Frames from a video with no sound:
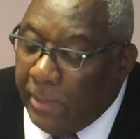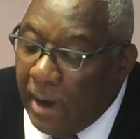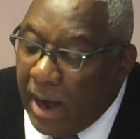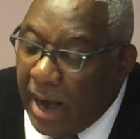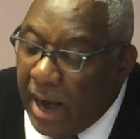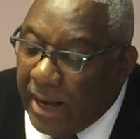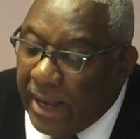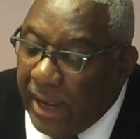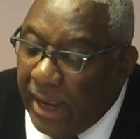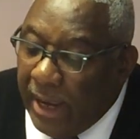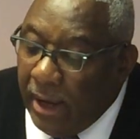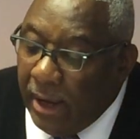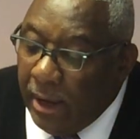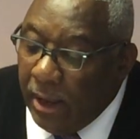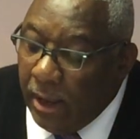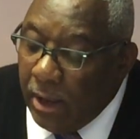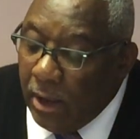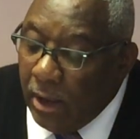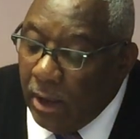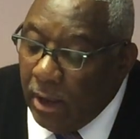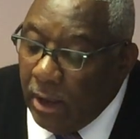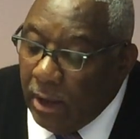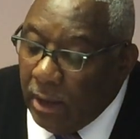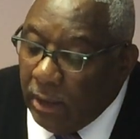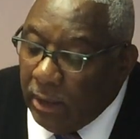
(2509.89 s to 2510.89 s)
body
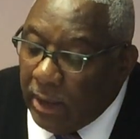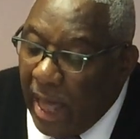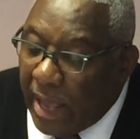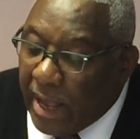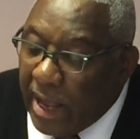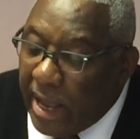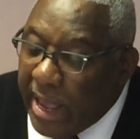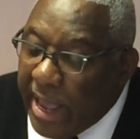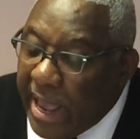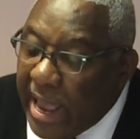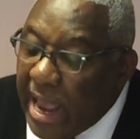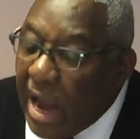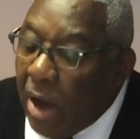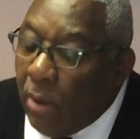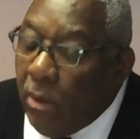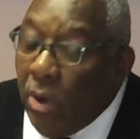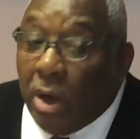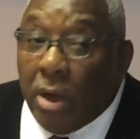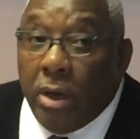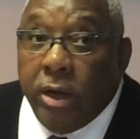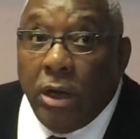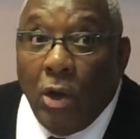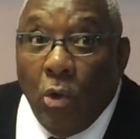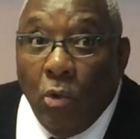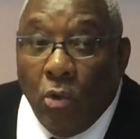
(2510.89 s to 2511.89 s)
like a
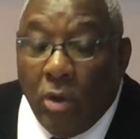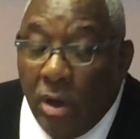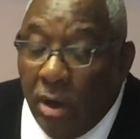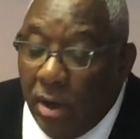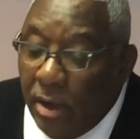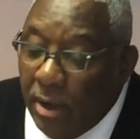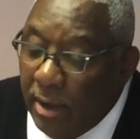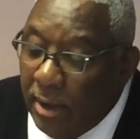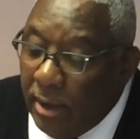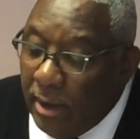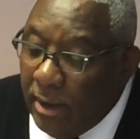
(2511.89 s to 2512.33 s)
hairy cloak.